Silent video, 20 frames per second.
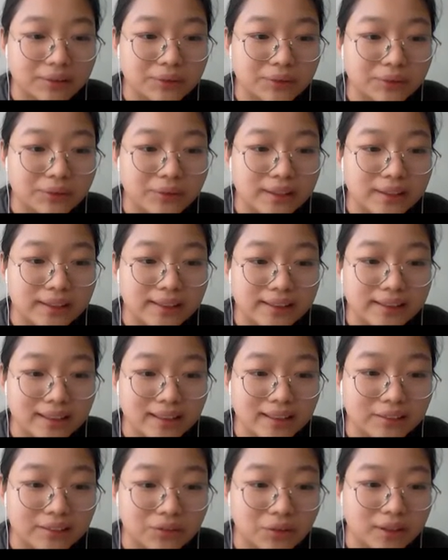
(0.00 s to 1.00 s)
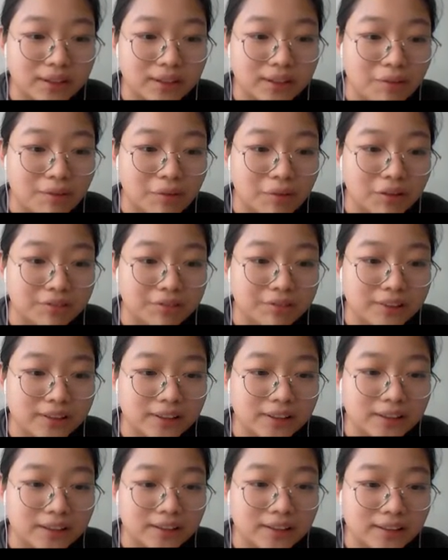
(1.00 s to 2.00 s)
three type of
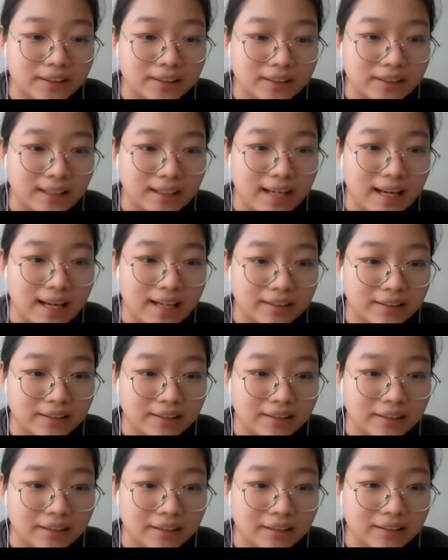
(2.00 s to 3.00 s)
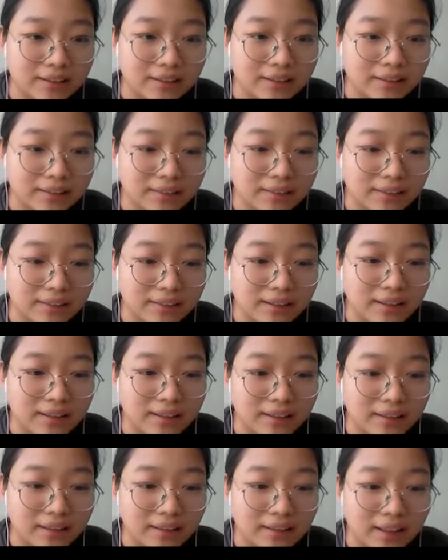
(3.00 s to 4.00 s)
CSS selector,
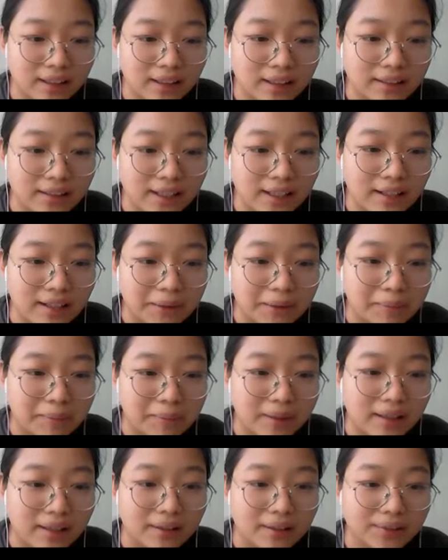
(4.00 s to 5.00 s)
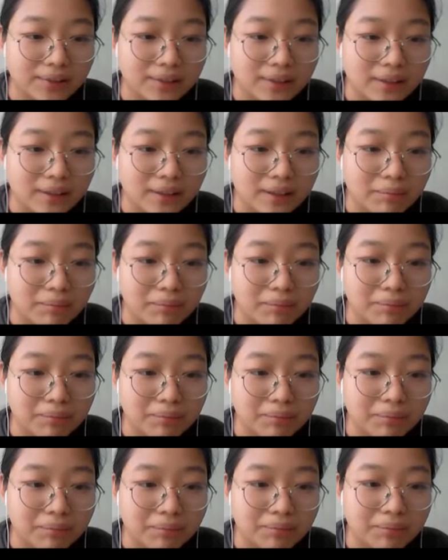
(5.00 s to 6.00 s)
and I talk about
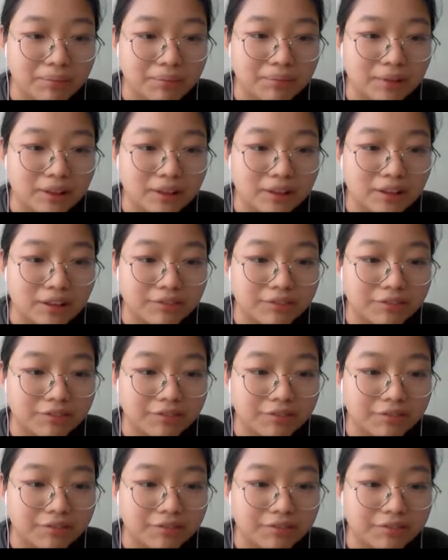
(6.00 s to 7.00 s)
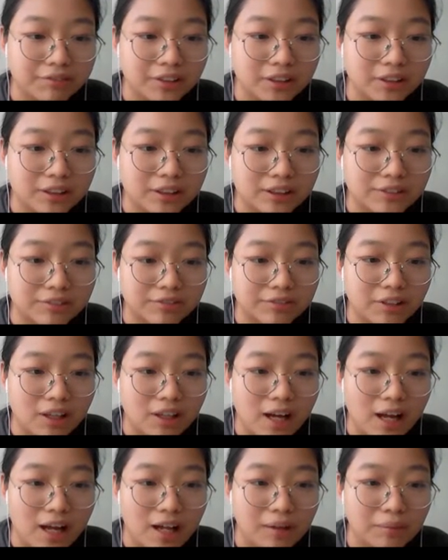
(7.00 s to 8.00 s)
the first
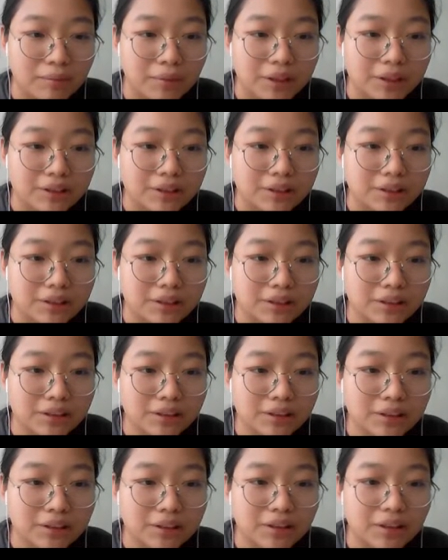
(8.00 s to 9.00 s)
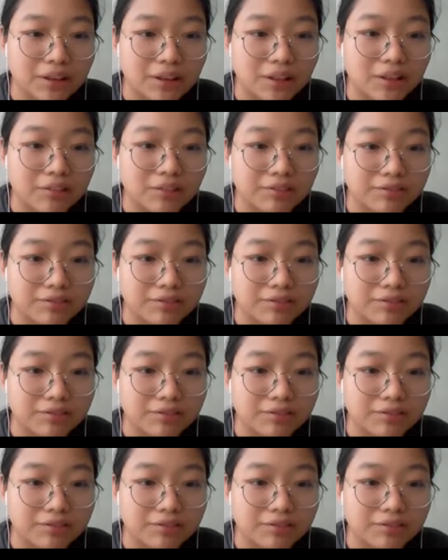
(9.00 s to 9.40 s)
4 elements of